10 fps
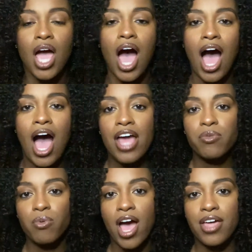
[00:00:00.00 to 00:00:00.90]
I'd
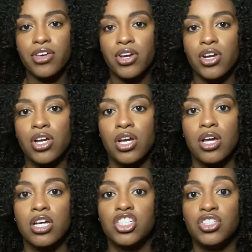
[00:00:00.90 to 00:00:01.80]
rather
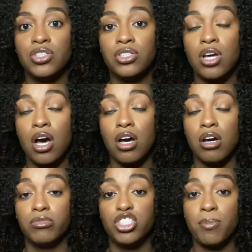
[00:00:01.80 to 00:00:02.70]

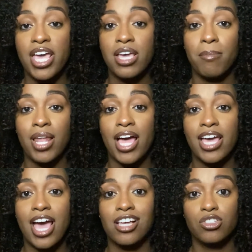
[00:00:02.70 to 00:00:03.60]
Jamaican black
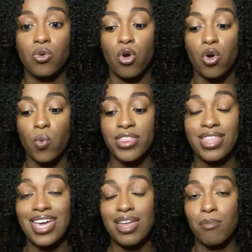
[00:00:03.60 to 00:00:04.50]
castor oil
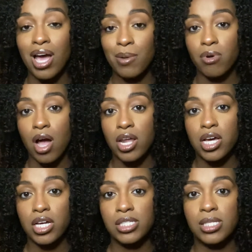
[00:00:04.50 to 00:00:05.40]
within my
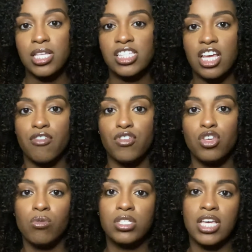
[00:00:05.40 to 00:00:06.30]
products instead of
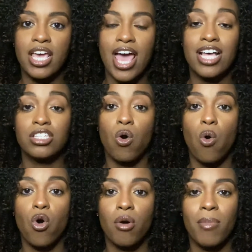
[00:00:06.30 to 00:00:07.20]
using it as an
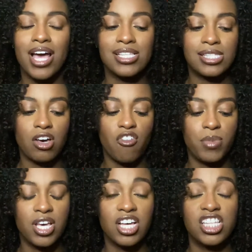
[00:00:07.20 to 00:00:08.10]
oil by itself
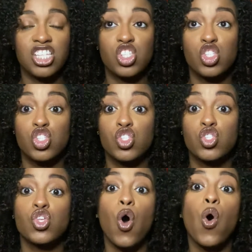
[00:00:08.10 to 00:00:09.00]
because it's
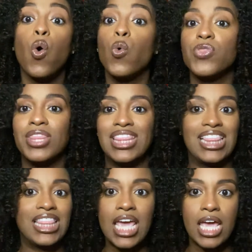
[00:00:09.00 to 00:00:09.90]
so
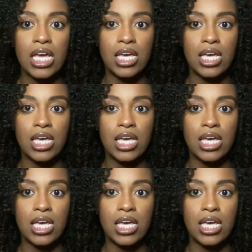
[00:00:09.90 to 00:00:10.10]
thick.